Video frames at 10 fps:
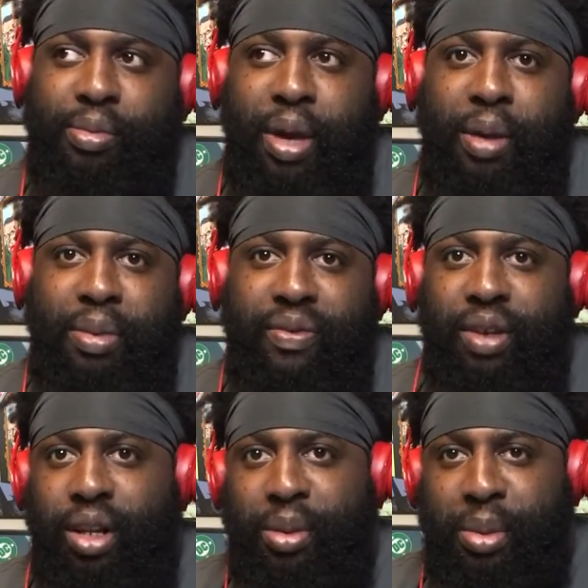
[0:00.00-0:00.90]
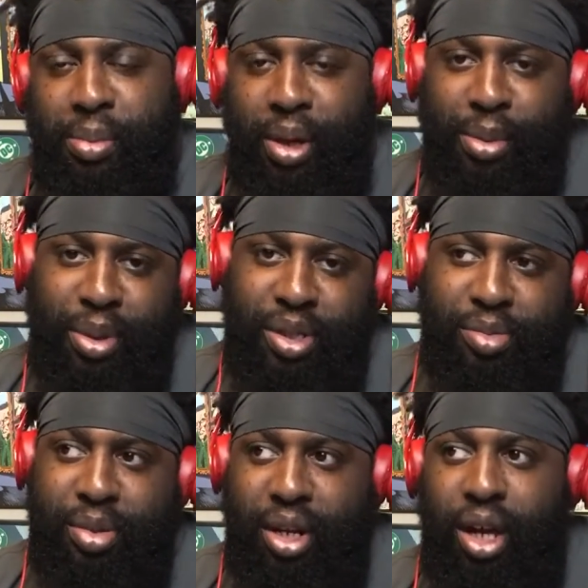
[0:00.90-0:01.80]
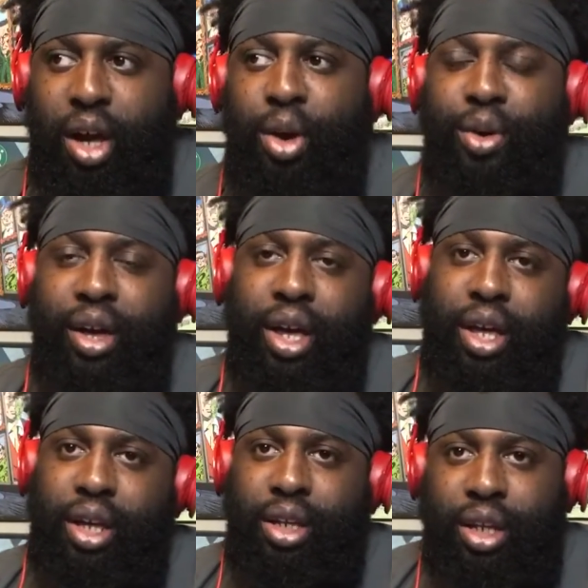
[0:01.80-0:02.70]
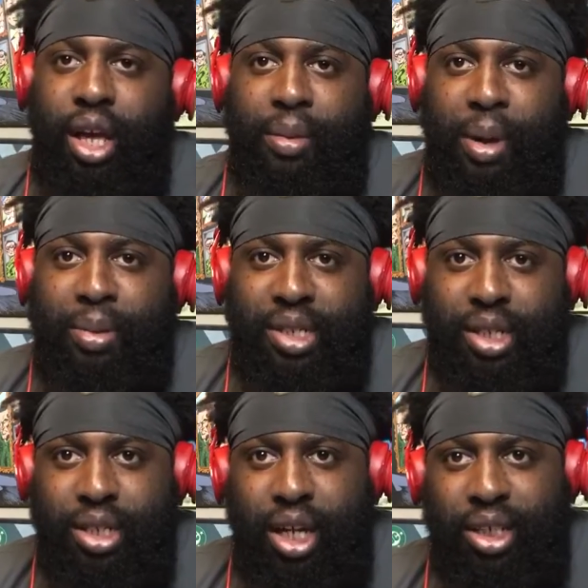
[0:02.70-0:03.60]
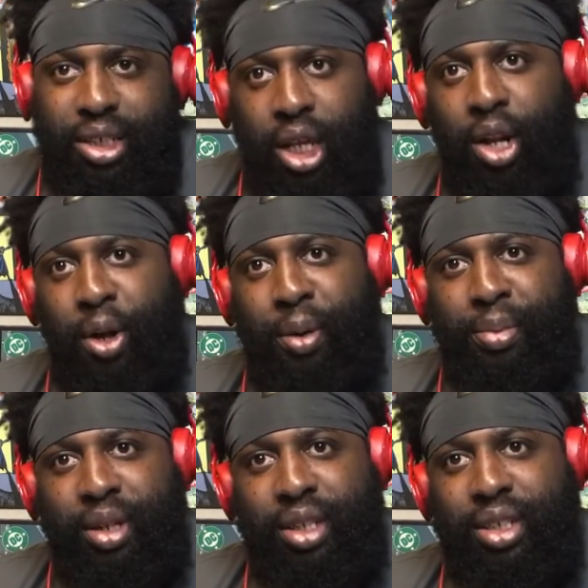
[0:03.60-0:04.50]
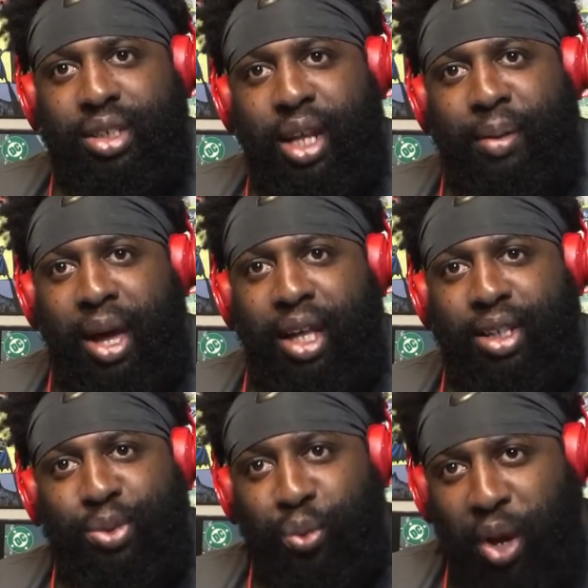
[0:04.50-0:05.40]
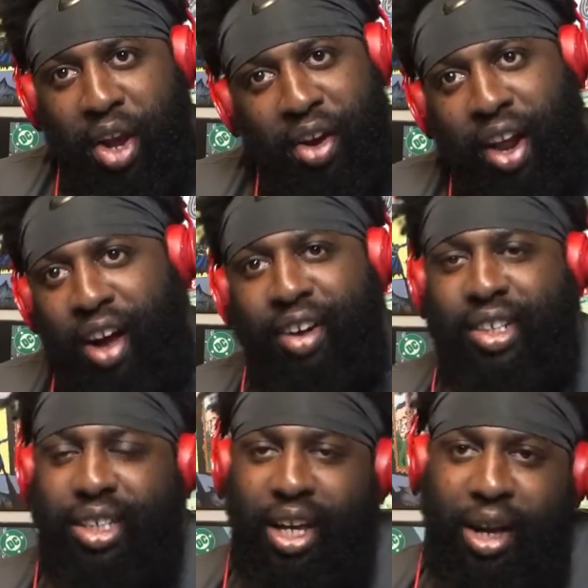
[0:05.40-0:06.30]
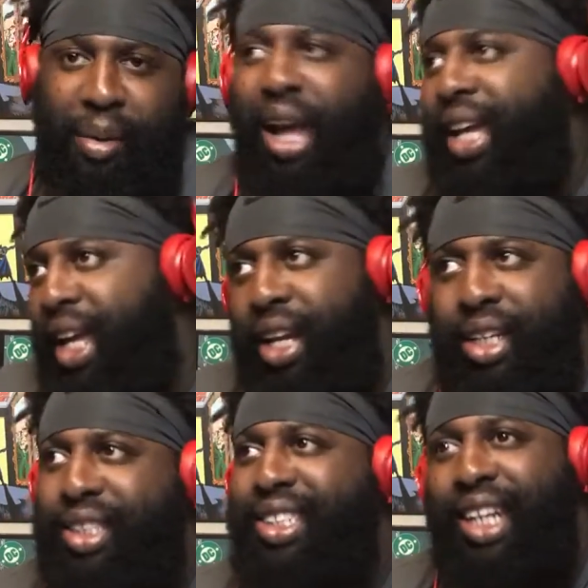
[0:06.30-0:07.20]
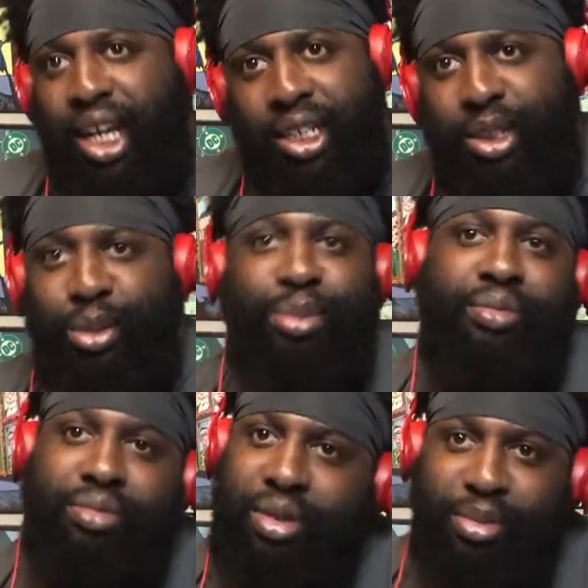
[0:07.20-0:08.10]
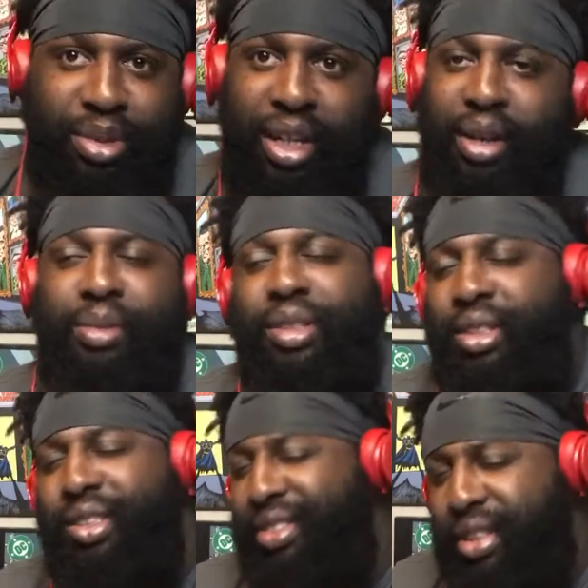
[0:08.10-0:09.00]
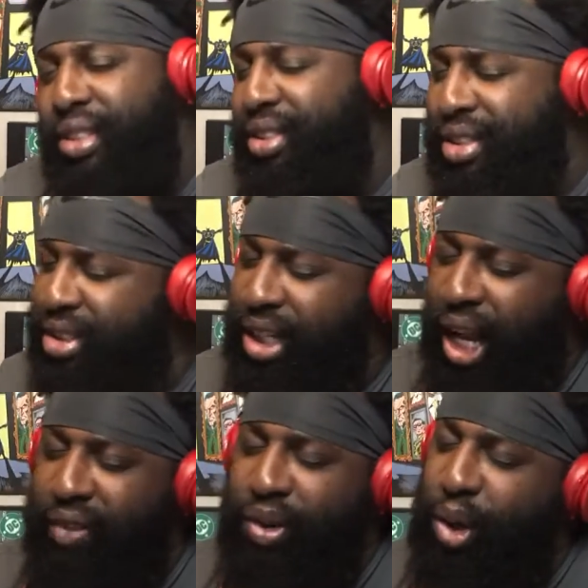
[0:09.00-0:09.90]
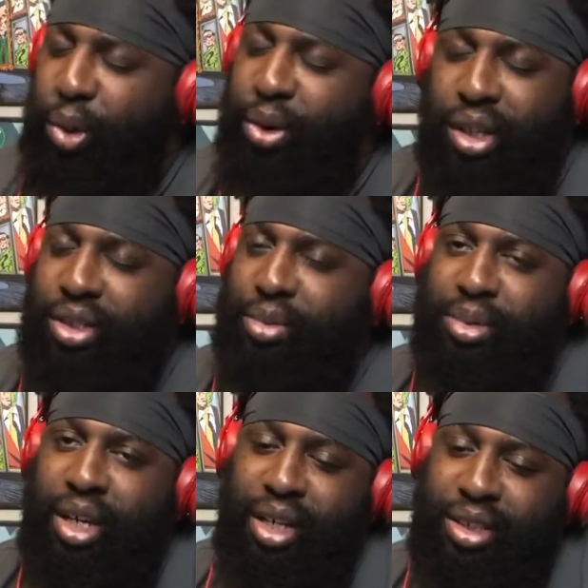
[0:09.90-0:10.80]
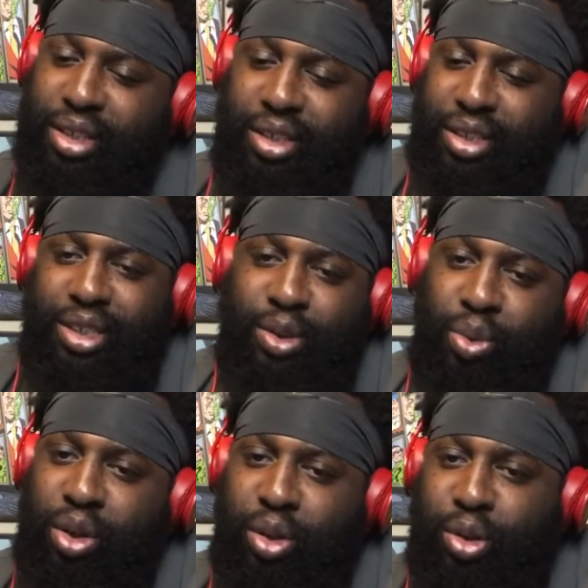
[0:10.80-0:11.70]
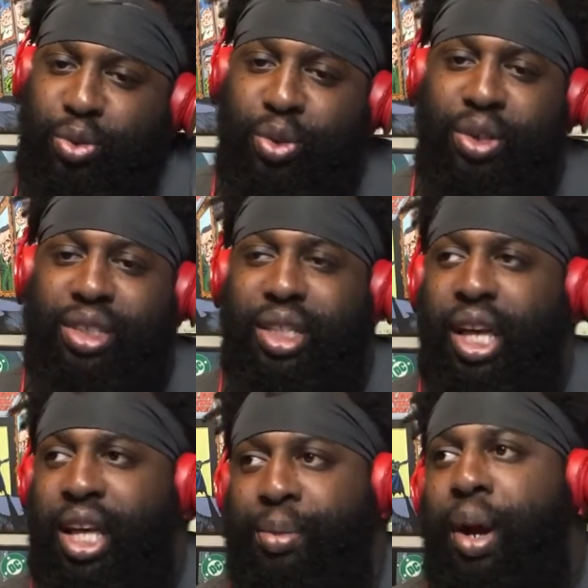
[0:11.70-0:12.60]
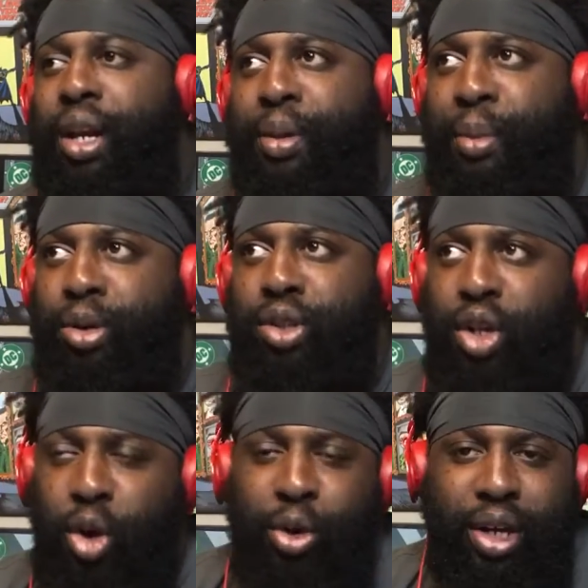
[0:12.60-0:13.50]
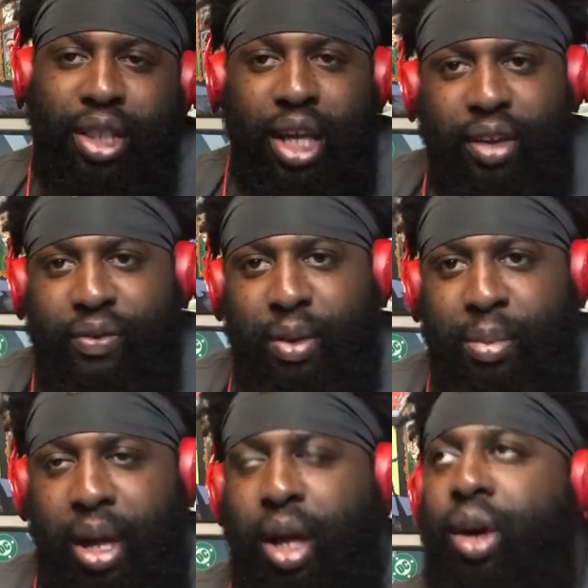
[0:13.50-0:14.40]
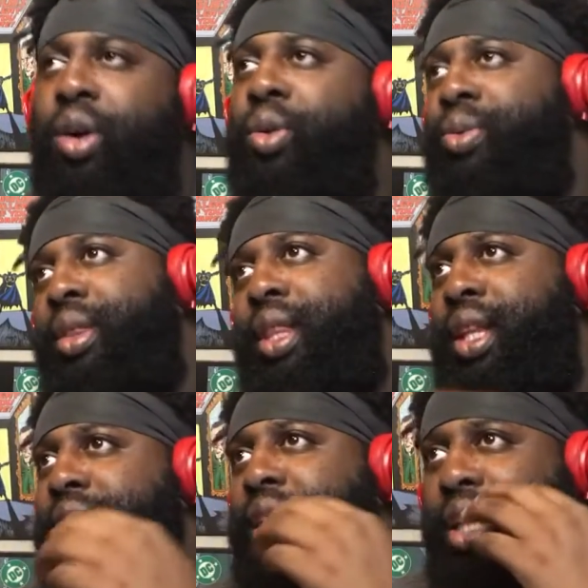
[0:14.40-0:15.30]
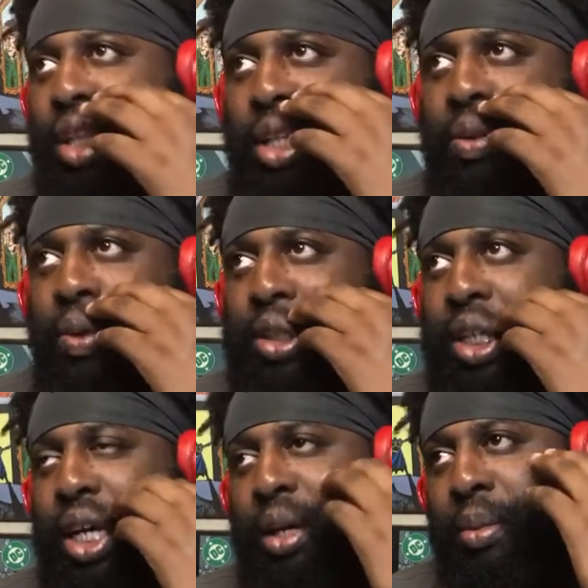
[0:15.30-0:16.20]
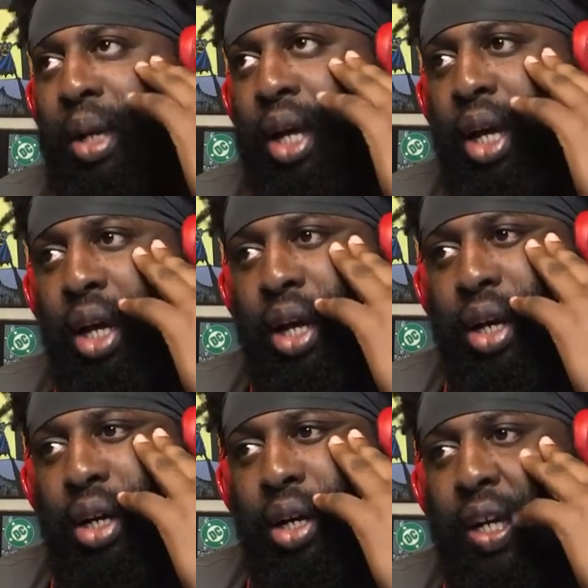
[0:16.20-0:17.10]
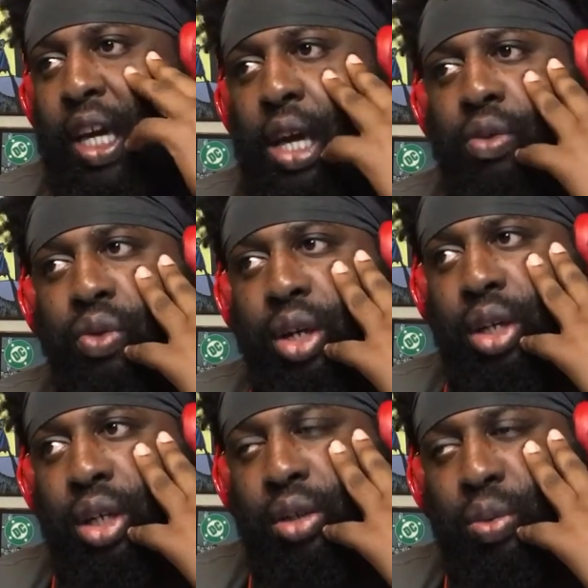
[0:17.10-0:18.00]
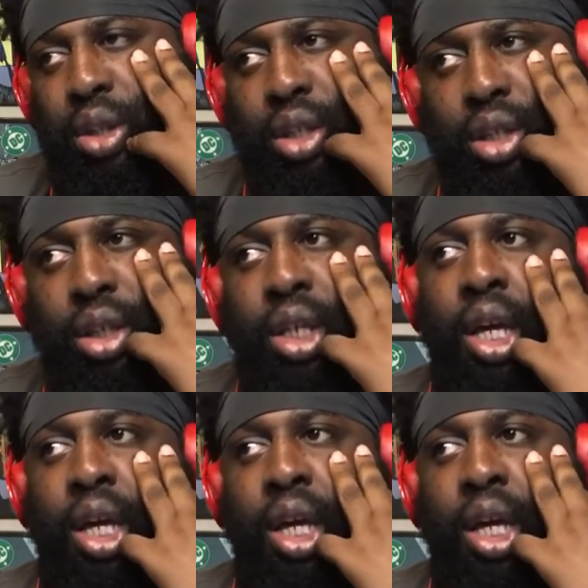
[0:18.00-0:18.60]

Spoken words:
made me feel a little bit better because it'd been like, oh, now maybe she like shut up and stop acting weird all the time. I get it, she likes him, you know what I'm saying? It's just kind of annoying sometimes. It's one of those ones. Probably the most annoying thing from the Black. Oh, other than what's his name? Henry with the